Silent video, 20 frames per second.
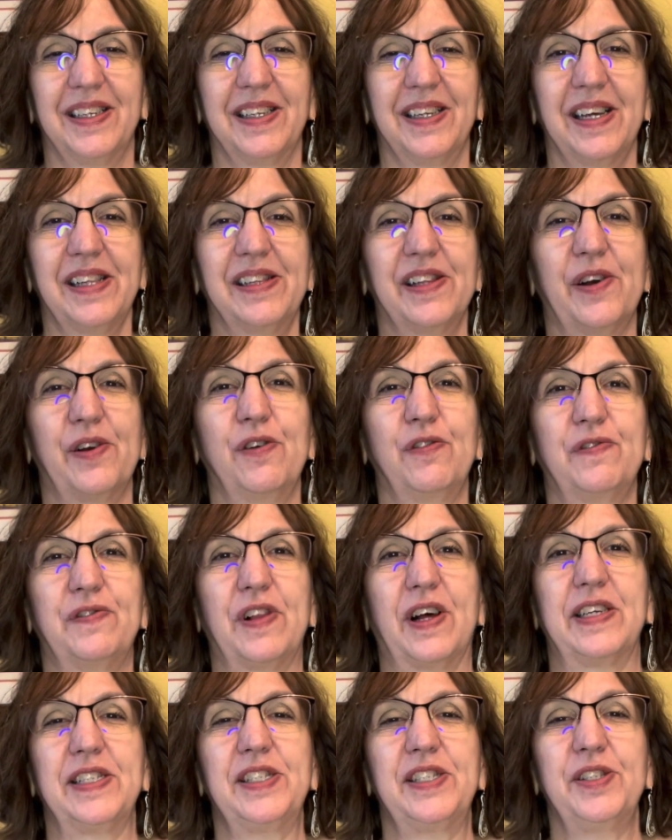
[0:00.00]
Hello,
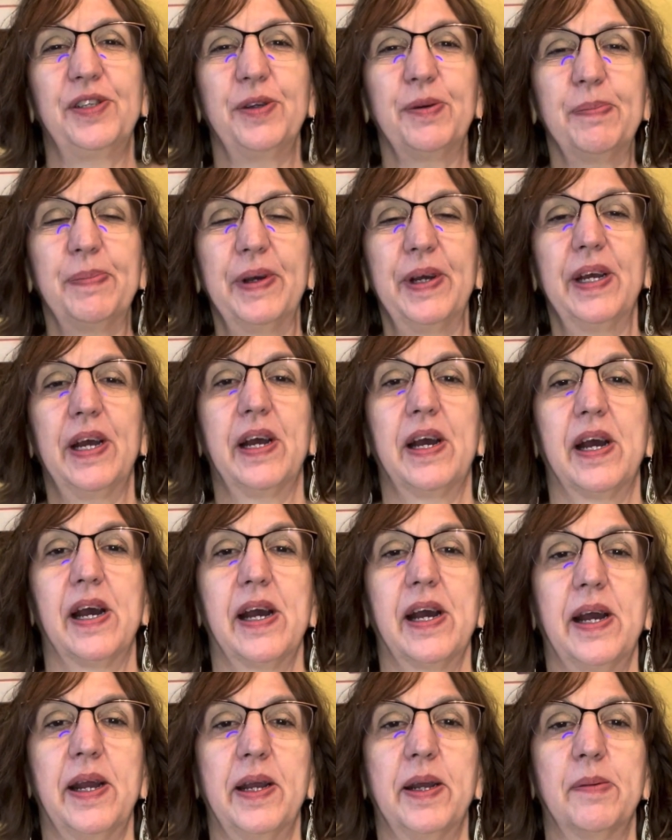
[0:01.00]
Flosstube.
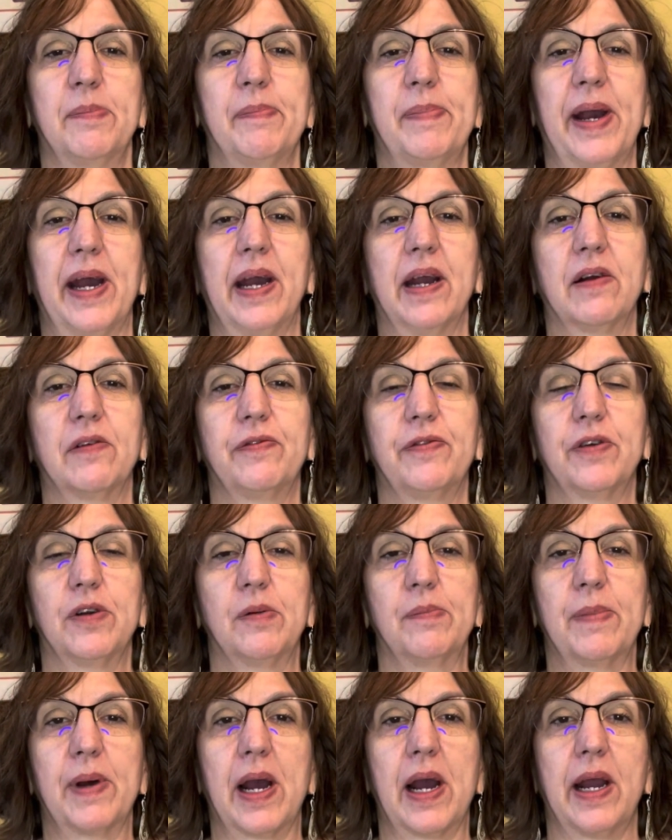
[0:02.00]
I am back for
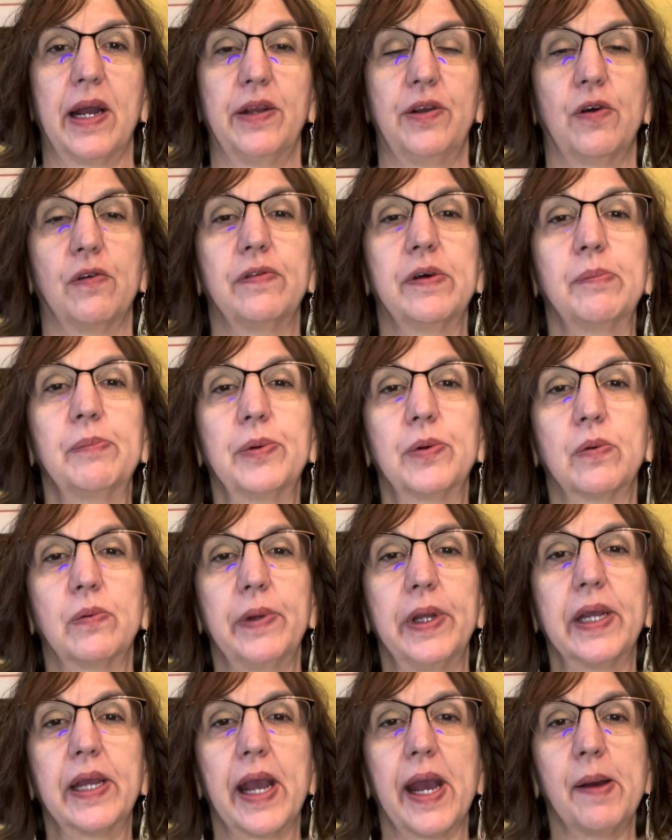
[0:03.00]
my November
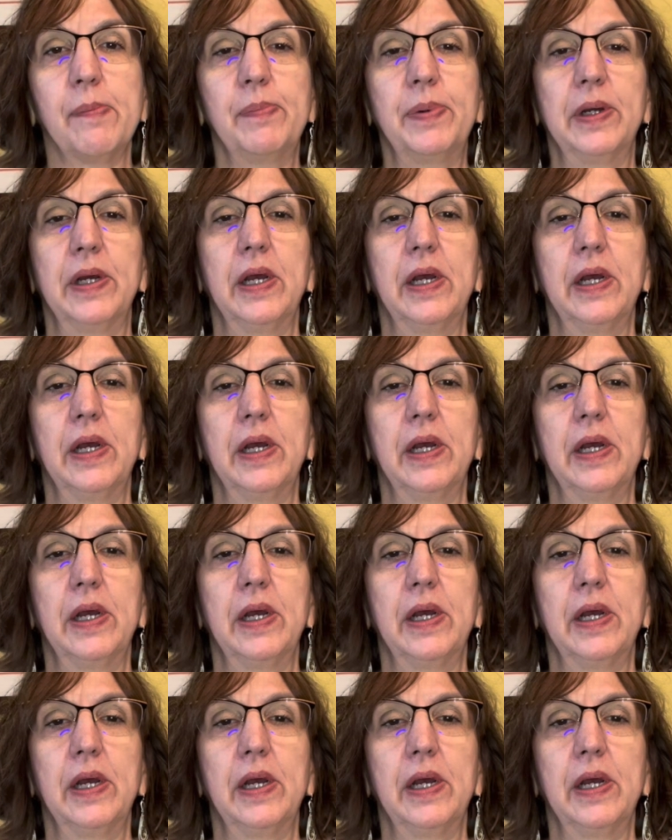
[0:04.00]
recap.